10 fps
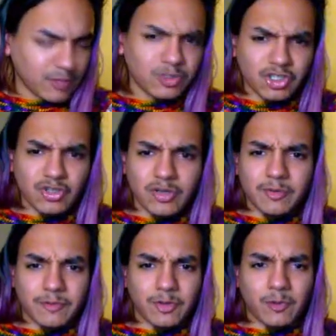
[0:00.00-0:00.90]
We'll just do it
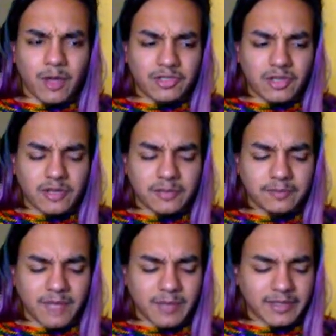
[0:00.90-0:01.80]
before the watch along.
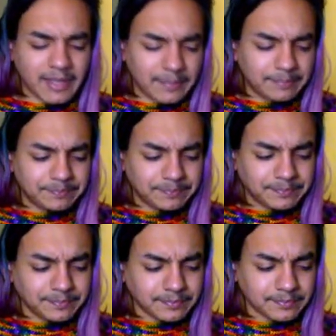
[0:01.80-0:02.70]
How about that?
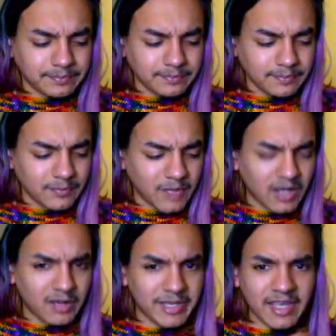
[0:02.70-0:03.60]

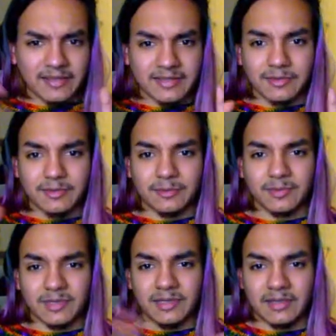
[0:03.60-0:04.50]
But yeah, so
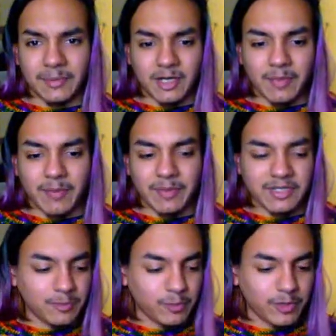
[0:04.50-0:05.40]
let me know,
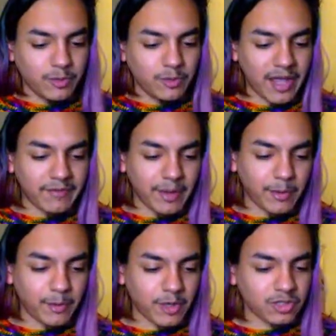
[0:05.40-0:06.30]
members. We will have
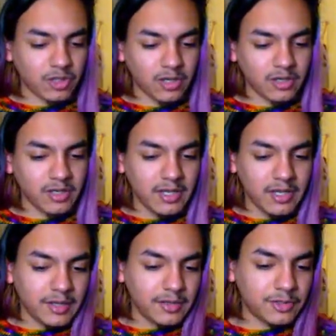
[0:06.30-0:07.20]
our watch along
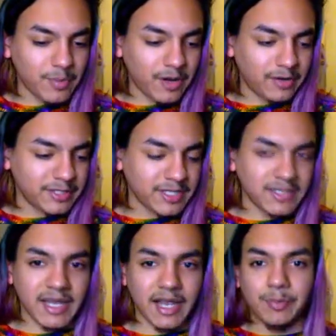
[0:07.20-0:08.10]
either tomorrow or
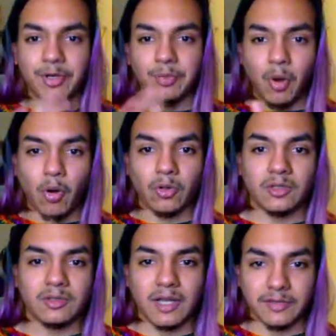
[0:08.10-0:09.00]
Sunday. I'll put a
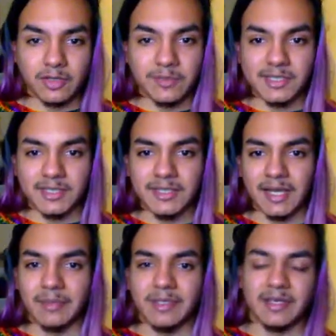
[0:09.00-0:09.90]
poll on the community tab,
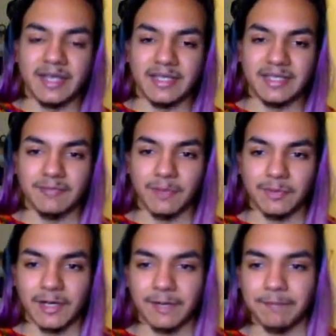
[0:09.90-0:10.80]
and you guys can vote
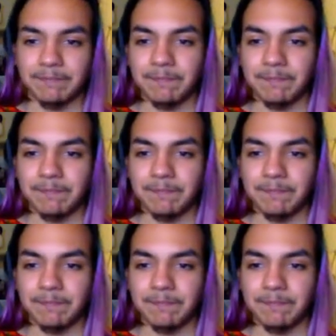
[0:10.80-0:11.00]
there.